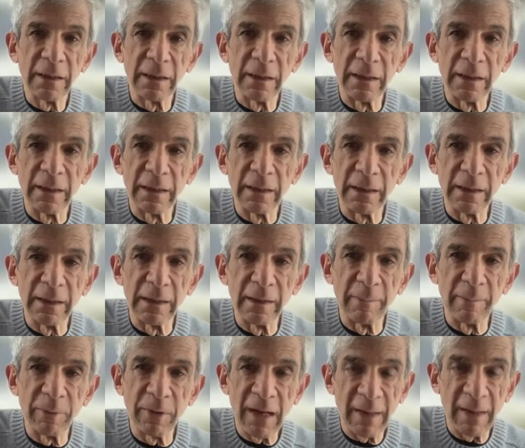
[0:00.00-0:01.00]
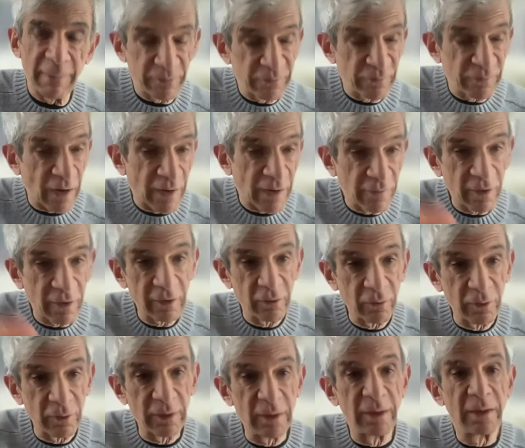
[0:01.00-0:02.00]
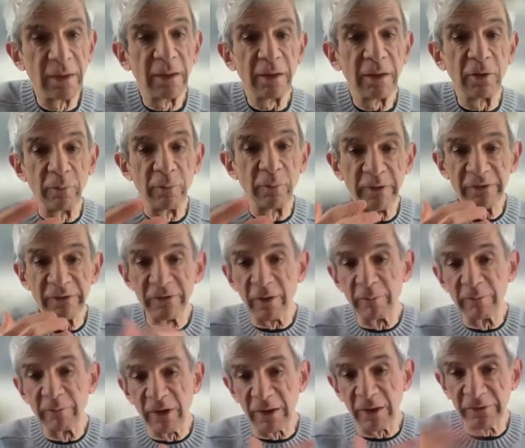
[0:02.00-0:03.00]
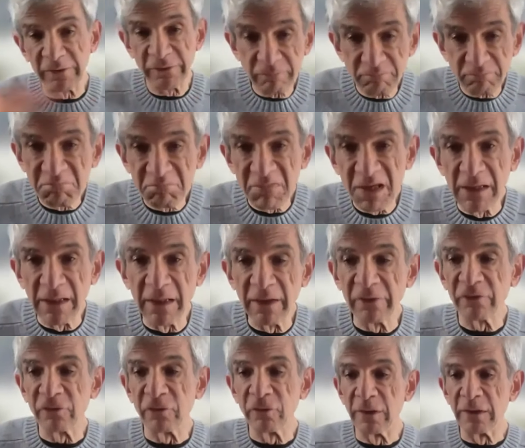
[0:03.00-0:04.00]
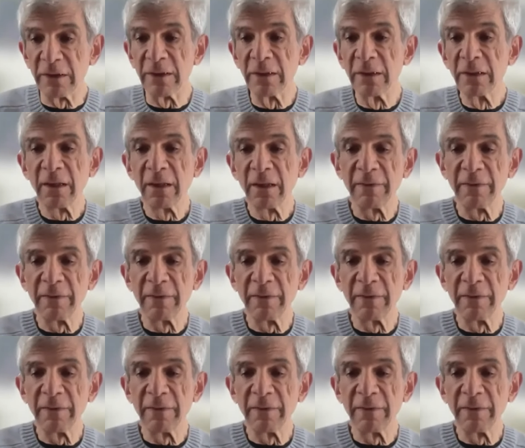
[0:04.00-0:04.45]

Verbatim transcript: uh, perhaps 500 human subjects in history.